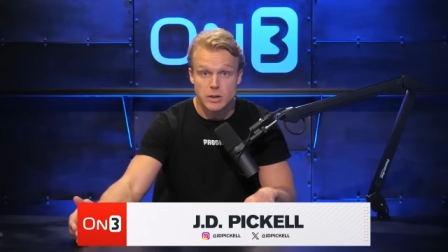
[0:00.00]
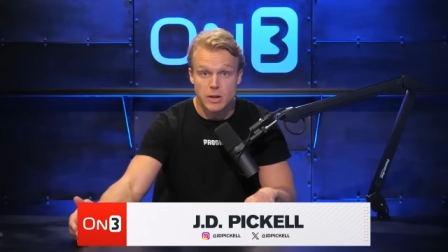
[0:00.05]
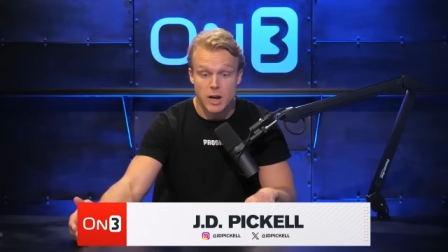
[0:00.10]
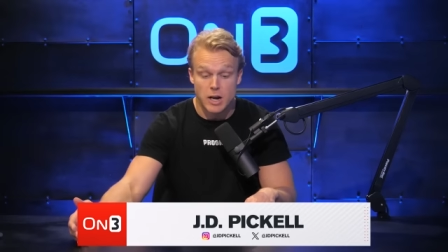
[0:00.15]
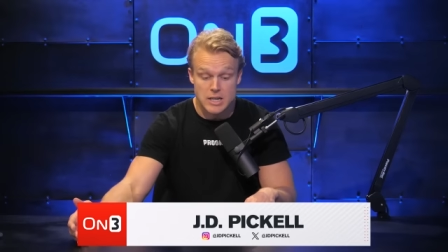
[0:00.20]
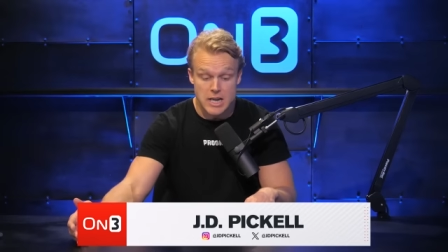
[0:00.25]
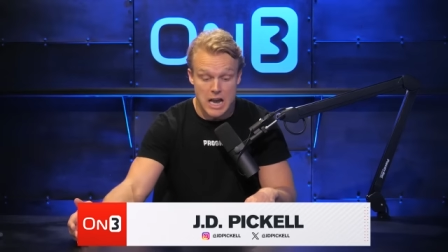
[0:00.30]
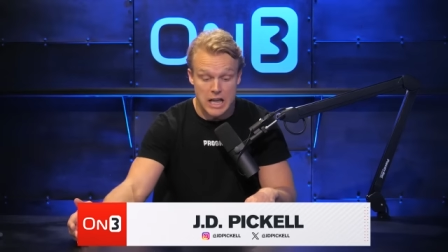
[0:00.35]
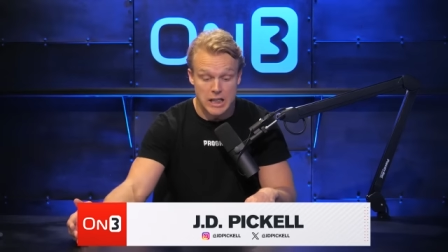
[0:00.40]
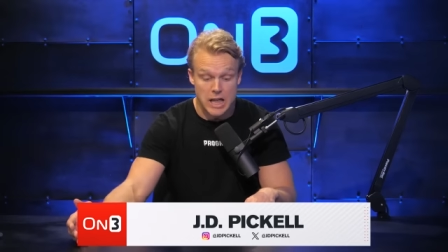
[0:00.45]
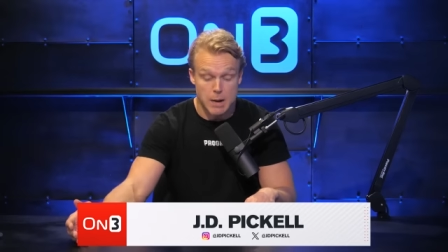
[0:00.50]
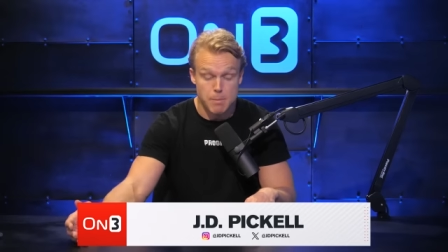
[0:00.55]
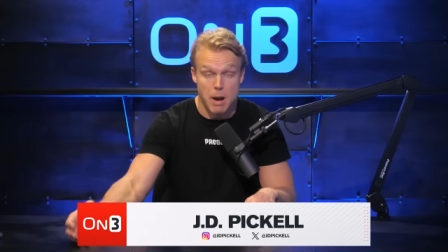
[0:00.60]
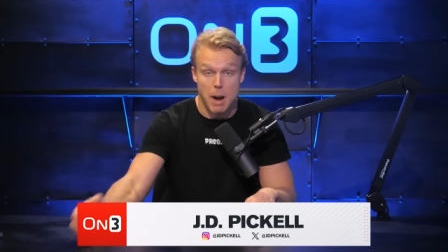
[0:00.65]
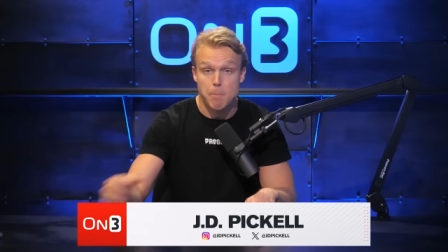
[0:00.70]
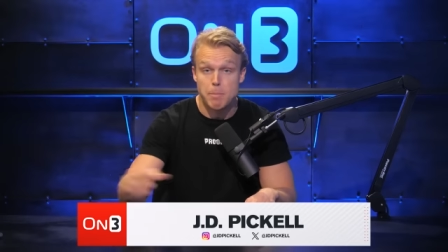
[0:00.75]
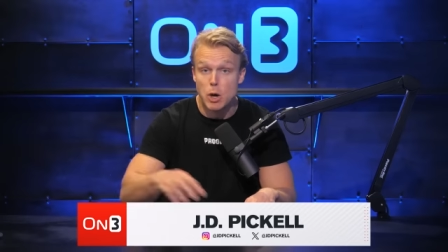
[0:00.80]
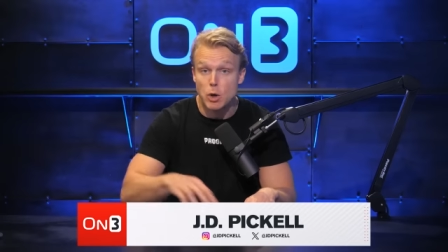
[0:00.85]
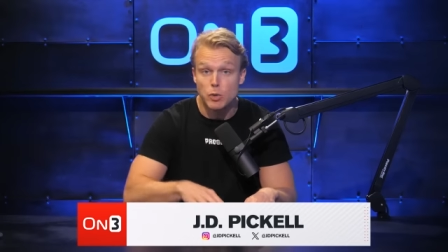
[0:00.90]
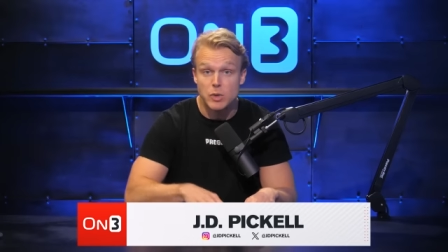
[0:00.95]
Going to talk a lot
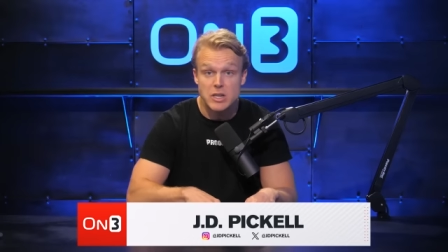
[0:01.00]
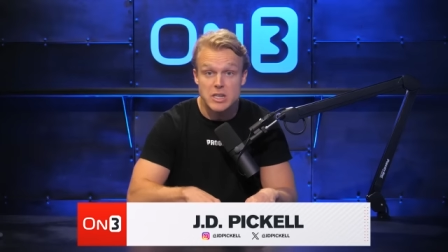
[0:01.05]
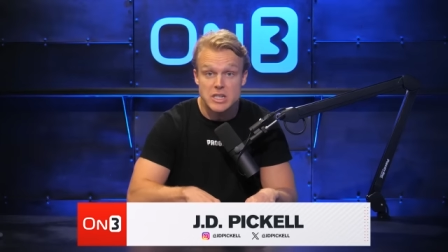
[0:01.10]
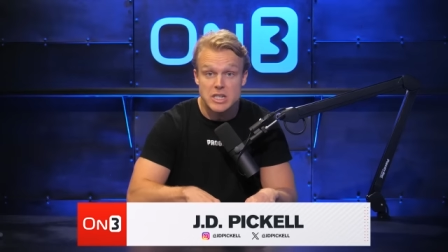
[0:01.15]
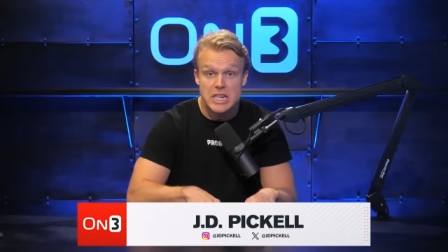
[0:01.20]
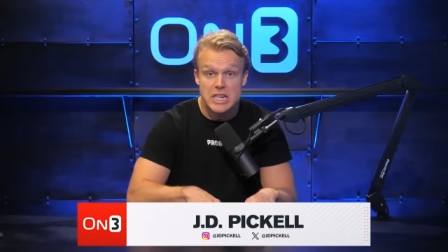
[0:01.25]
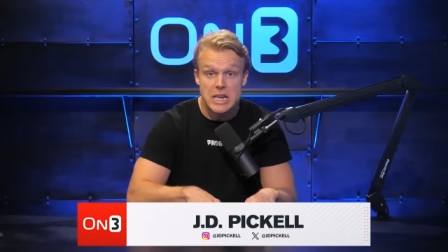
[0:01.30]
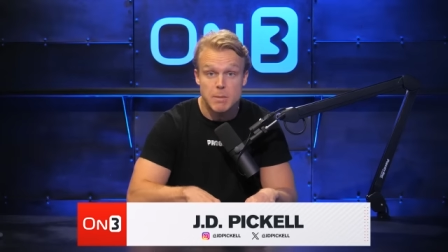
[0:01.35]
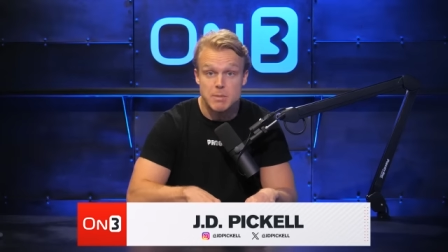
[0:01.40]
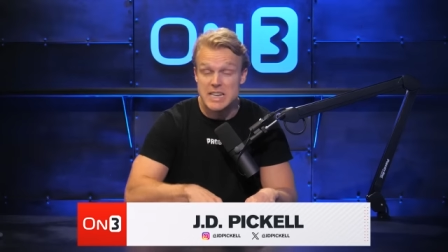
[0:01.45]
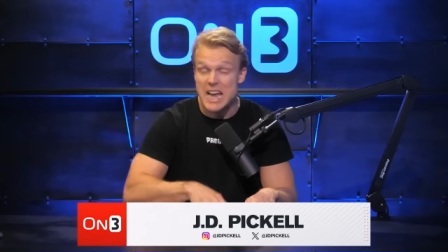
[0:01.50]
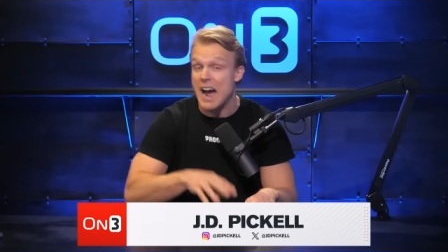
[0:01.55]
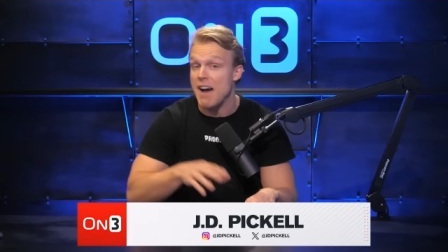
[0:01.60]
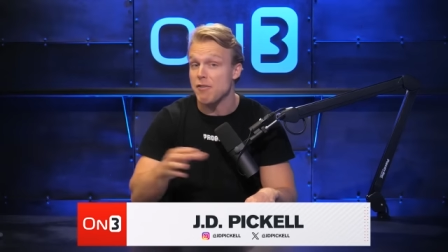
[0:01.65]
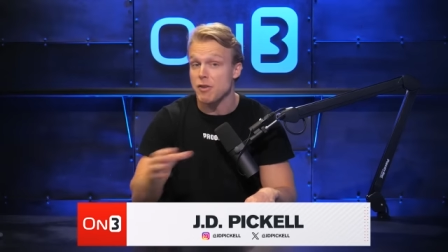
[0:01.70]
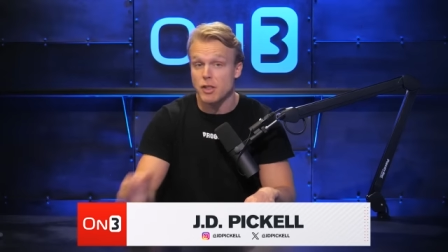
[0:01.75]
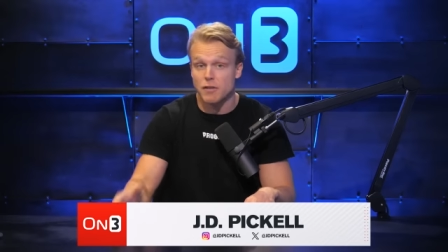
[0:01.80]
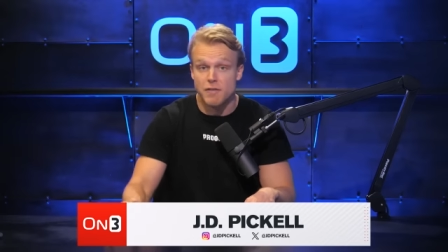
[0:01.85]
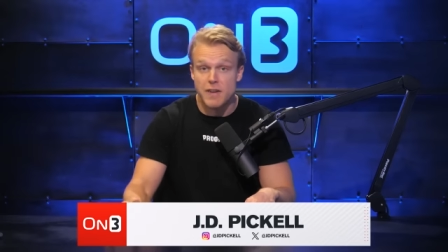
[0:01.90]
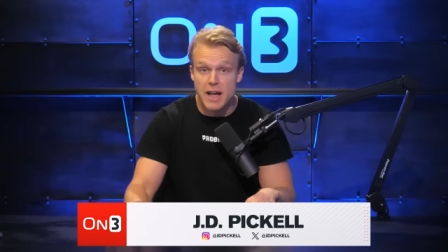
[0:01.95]
about both these teams after
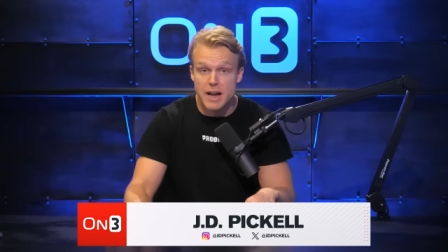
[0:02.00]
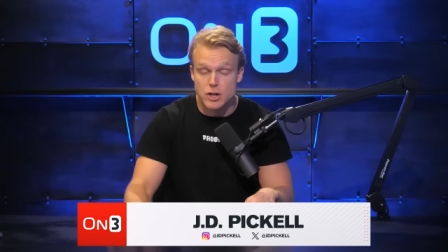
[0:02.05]
the fact.